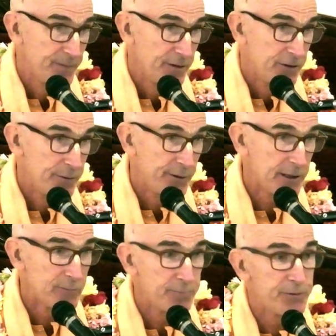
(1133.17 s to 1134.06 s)
to
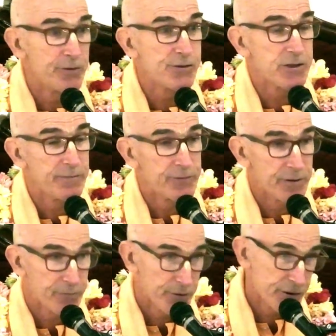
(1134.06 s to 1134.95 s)
become a pure servant
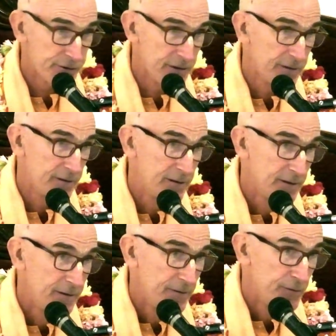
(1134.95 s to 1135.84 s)
of Krishna,
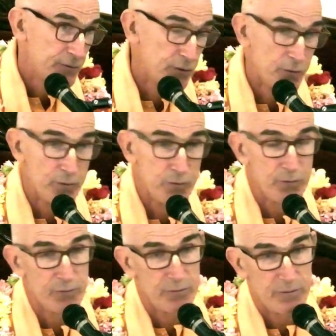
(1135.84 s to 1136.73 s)

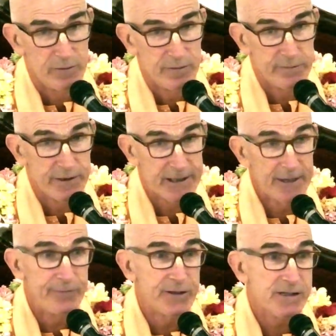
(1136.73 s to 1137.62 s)
to
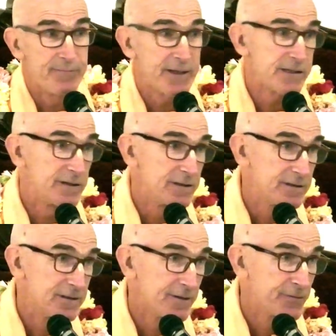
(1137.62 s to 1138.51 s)
give this
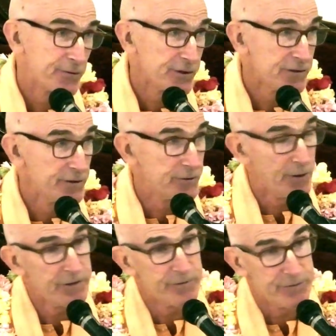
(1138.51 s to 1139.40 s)
message of Krishna to
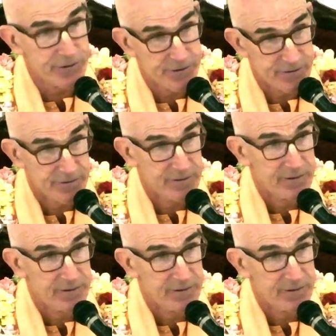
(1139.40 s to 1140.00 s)
others.